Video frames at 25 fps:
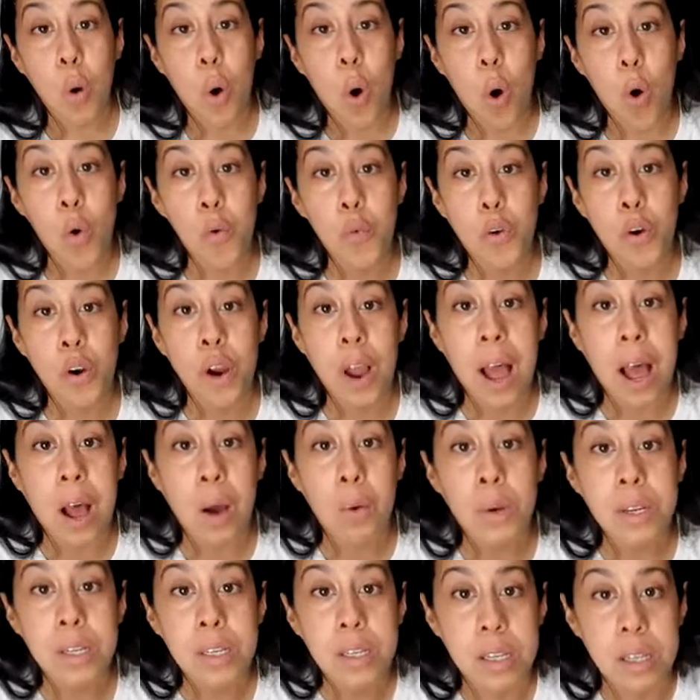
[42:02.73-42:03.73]
over how
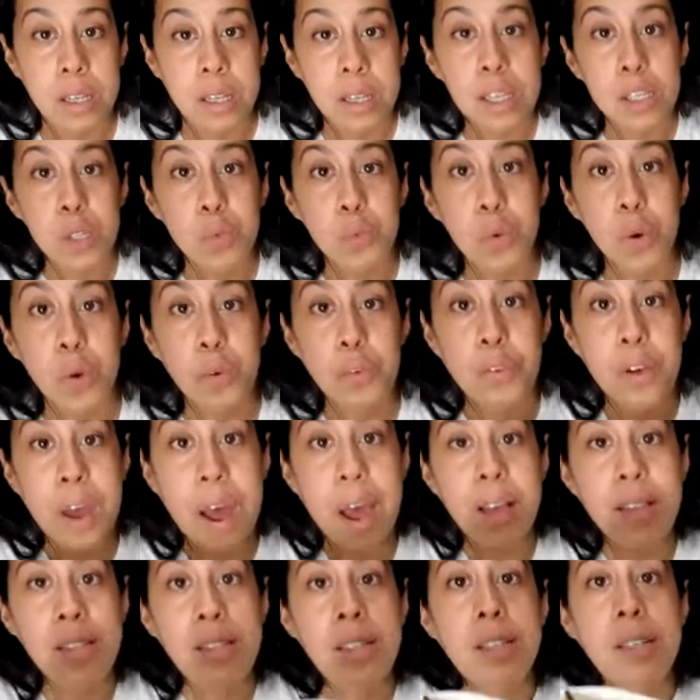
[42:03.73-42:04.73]
we did this real
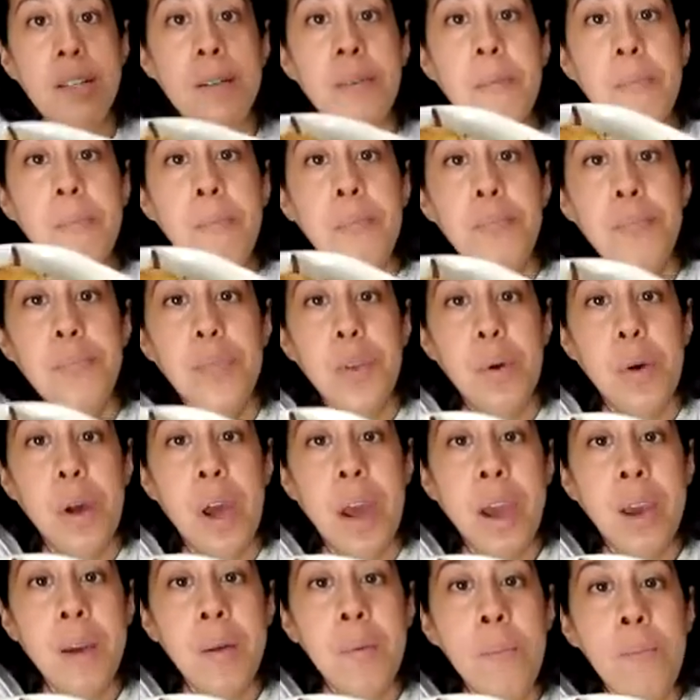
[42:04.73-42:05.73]
fast.
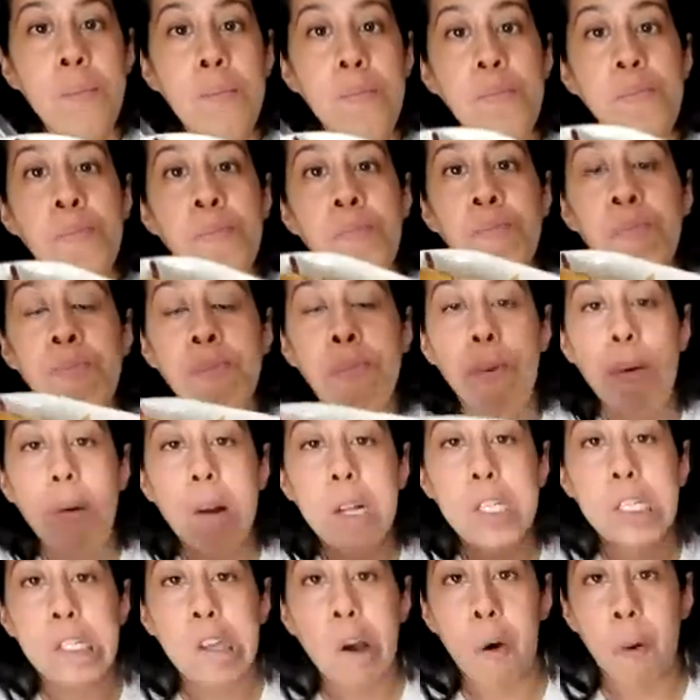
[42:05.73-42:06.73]
Okay?
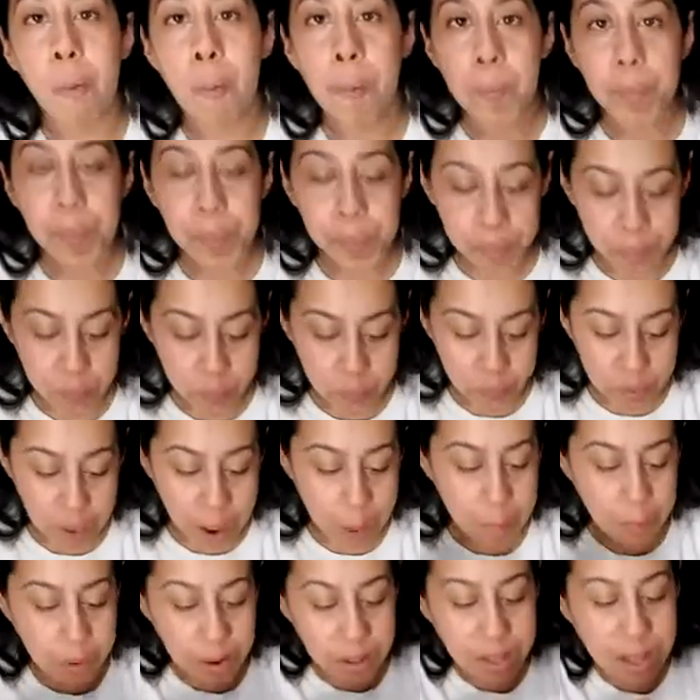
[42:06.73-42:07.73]
So
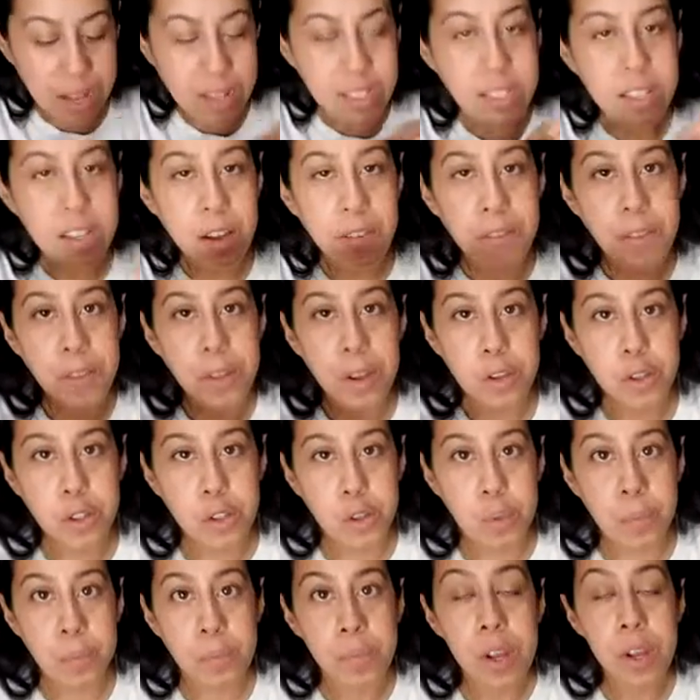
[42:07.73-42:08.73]
I put a lot of stuff in there
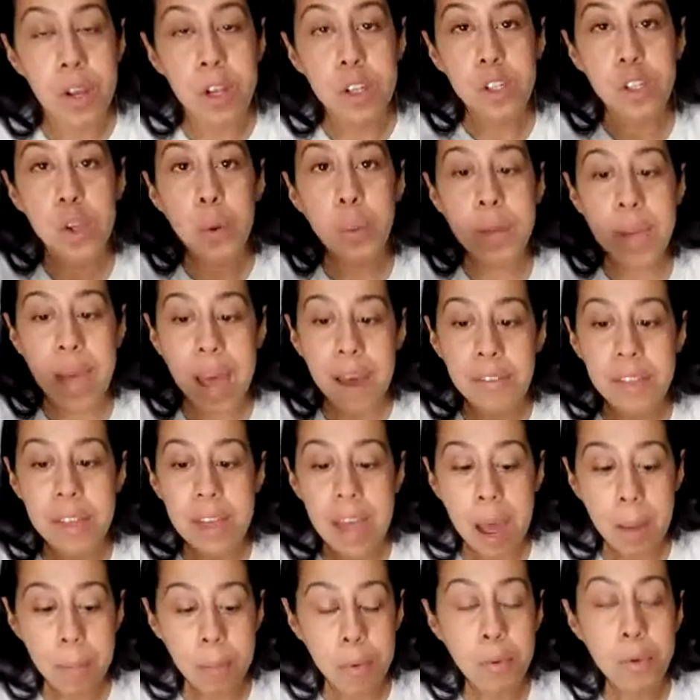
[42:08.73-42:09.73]
too. So we have the
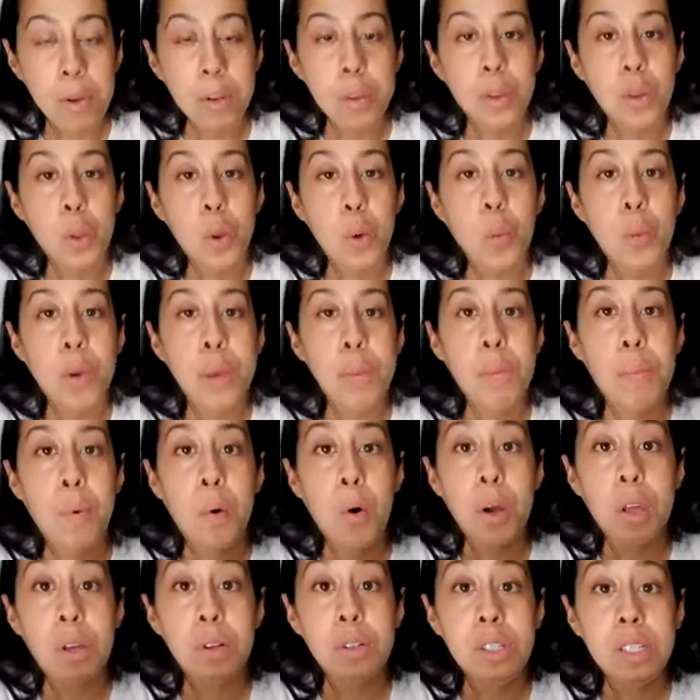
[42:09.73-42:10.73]
amaranth. We
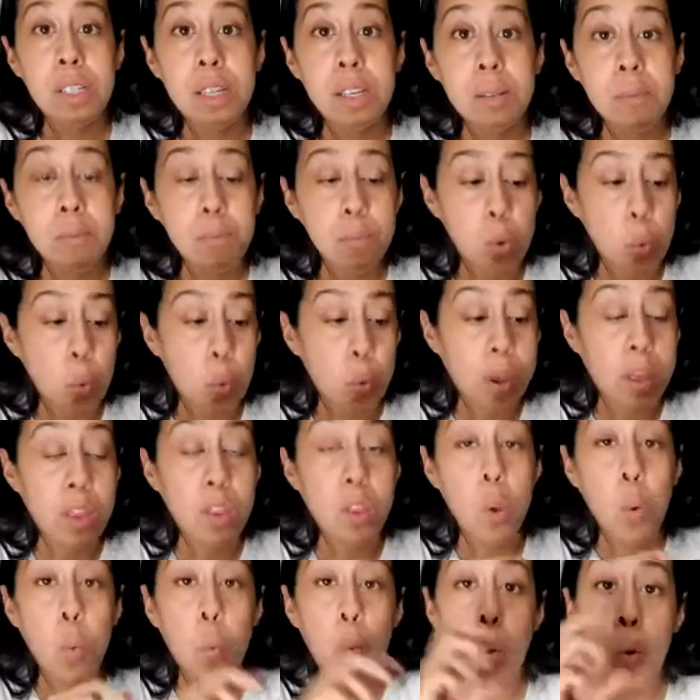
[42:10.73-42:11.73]
boiled it with
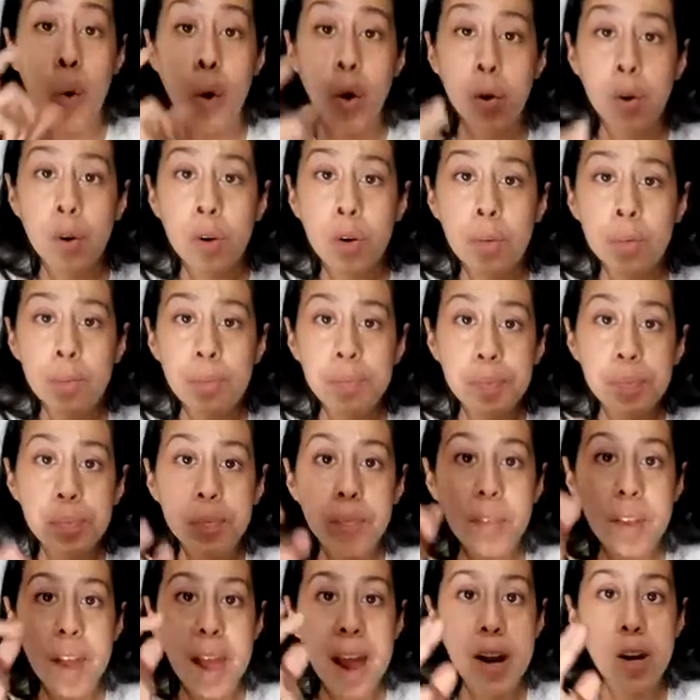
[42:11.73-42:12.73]
water
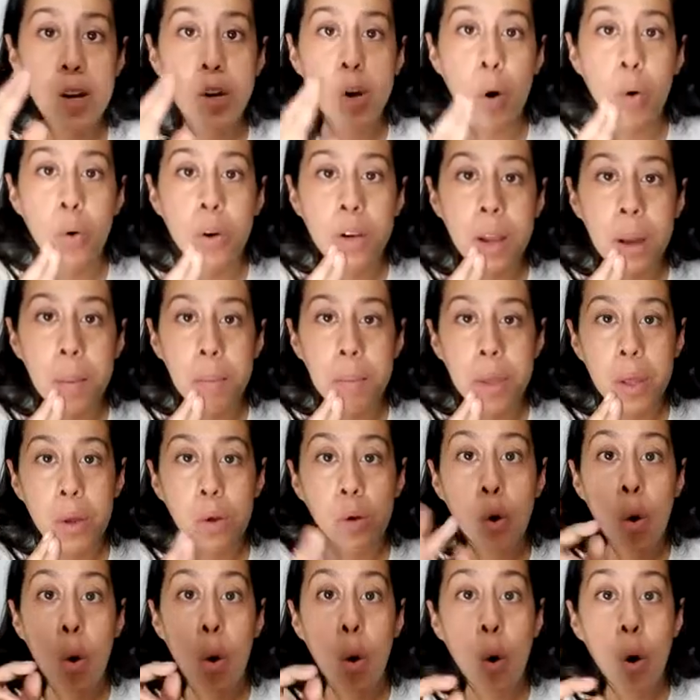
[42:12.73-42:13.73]
and coconut
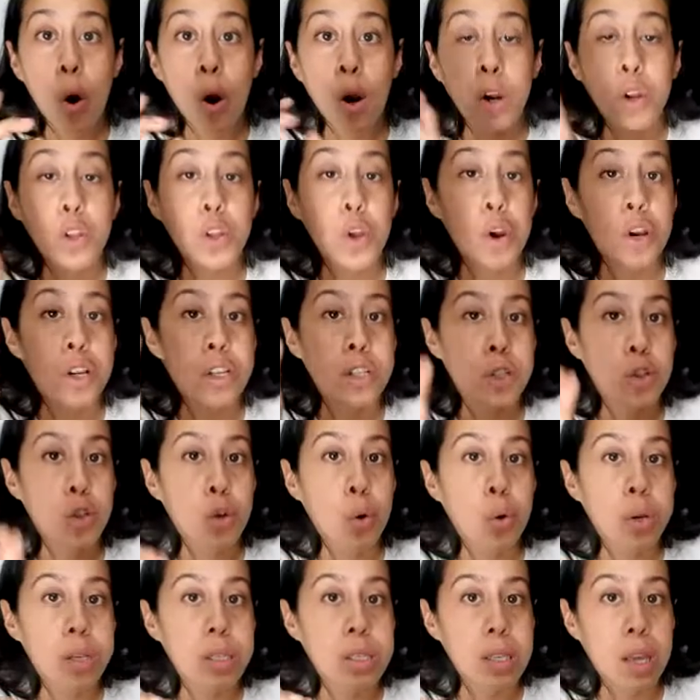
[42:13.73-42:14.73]
milk, or your
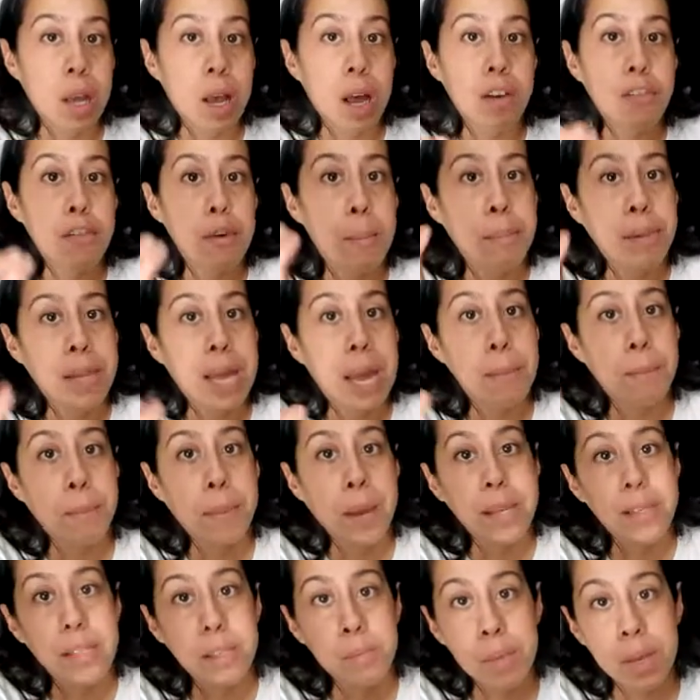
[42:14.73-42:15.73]
choice of
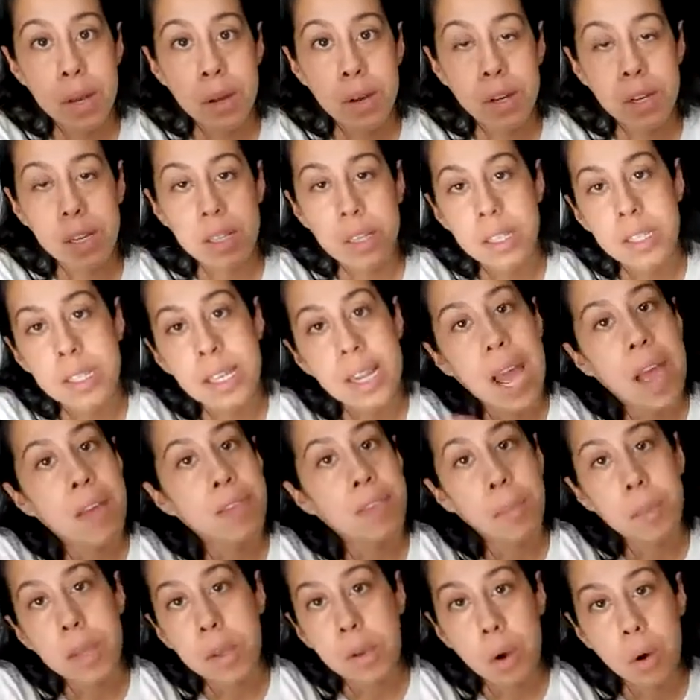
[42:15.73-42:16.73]
plant-based milk. It doesn't have
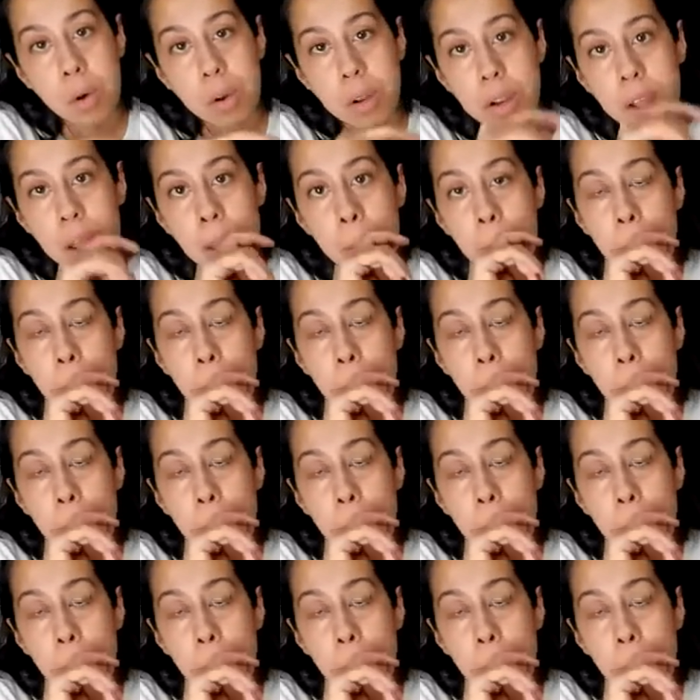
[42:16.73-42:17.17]
to be coconut.